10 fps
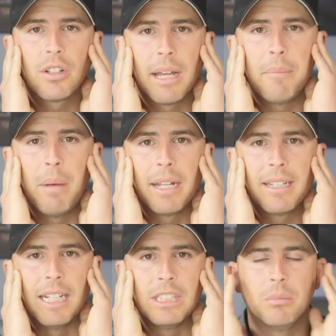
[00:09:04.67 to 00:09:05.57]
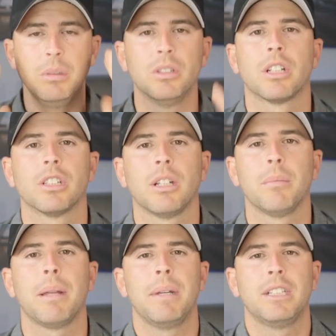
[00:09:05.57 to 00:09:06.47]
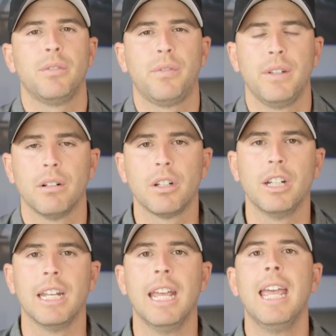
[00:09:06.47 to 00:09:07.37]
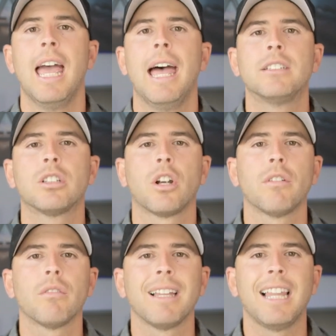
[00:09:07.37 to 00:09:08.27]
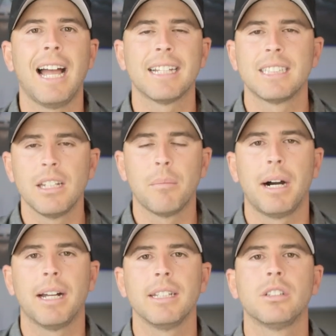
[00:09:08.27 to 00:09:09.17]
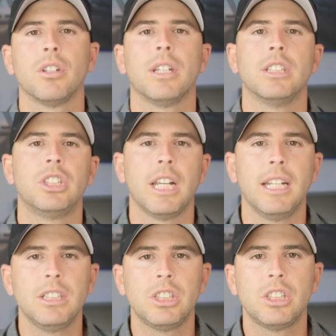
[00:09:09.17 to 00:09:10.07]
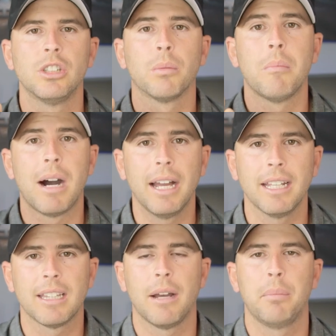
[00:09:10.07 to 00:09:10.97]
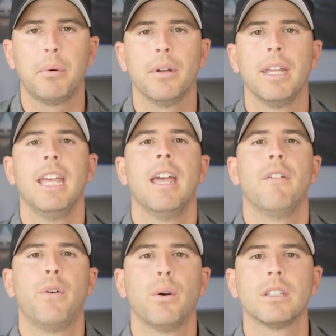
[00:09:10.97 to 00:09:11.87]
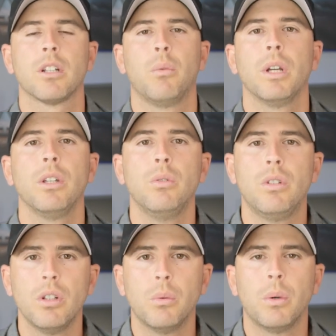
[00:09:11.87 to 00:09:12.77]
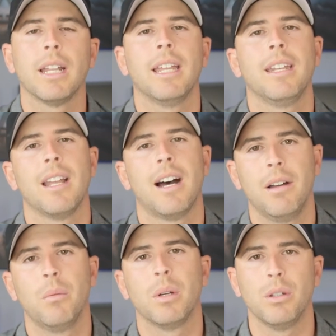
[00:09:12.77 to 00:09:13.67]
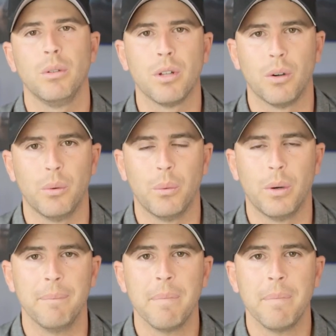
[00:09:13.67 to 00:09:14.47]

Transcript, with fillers: that meditation music or something that makes you feel good, and start relaxing the body so you can change your mind at that point and focus on what you do want and not what you don't want.